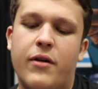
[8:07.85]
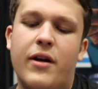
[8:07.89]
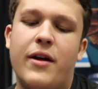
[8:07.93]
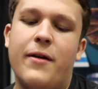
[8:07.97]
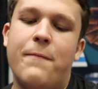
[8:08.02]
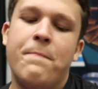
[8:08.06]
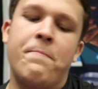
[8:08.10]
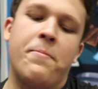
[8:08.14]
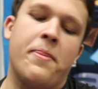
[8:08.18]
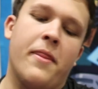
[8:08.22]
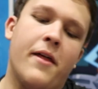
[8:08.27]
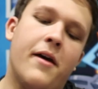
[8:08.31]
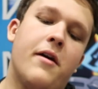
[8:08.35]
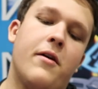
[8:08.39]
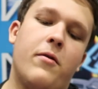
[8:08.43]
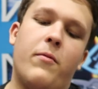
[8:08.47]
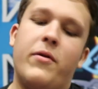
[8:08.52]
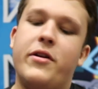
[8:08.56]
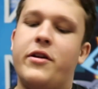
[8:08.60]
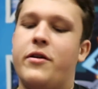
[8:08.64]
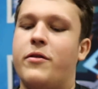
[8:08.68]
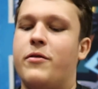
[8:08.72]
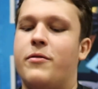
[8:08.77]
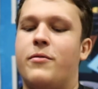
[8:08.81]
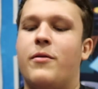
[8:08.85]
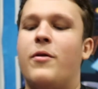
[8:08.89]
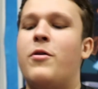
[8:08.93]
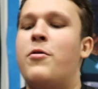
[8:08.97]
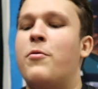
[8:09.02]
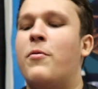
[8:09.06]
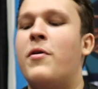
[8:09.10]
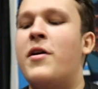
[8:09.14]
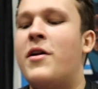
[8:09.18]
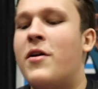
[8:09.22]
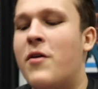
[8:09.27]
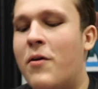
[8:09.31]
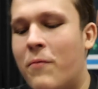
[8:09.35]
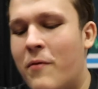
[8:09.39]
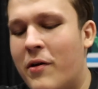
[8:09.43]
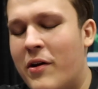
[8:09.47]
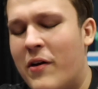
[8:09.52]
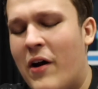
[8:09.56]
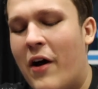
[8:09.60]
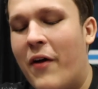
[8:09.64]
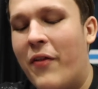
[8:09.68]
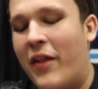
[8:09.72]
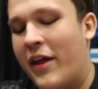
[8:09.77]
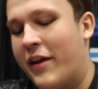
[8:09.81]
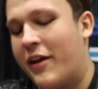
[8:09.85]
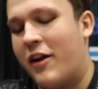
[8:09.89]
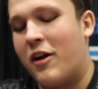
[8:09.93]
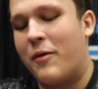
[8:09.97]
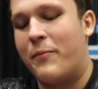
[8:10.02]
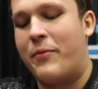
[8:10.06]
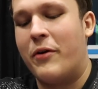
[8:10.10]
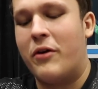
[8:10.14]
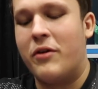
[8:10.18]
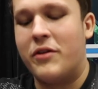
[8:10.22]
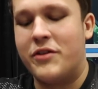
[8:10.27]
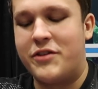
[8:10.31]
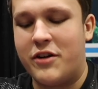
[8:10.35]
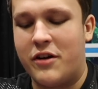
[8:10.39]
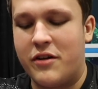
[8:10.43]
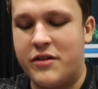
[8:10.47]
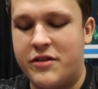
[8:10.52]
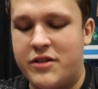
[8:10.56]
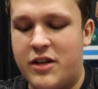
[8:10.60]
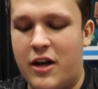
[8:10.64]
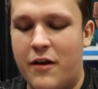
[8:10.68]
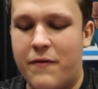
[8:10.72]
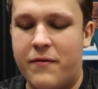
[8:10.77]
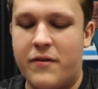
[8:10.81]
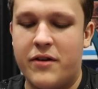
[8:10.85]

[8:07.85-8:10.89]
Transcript: But when you unlike your opponent's turn and stuff,